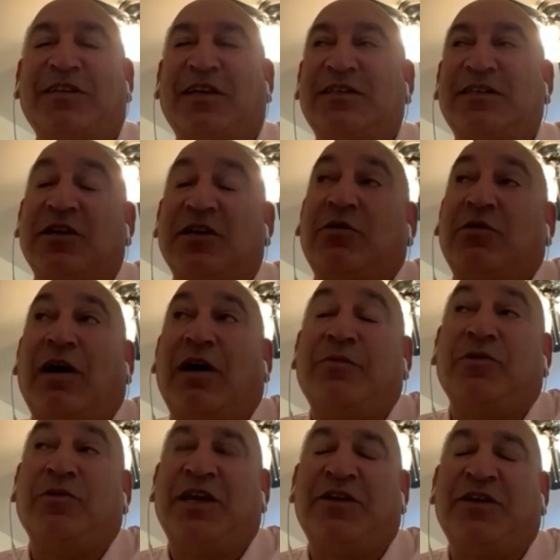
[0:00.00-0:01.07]
said, look, I'm
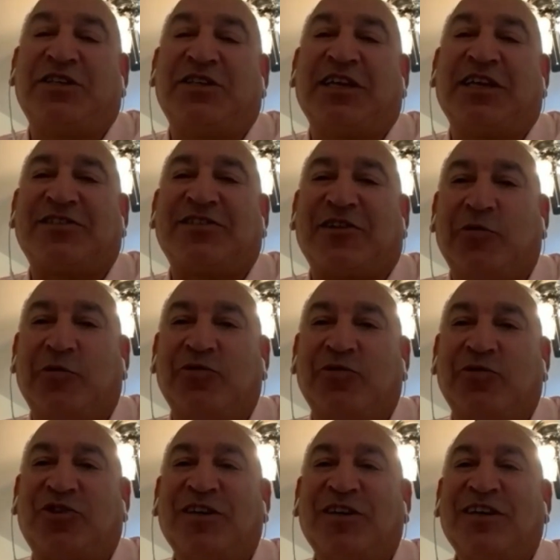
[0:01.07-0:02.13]
only here as a guest coach.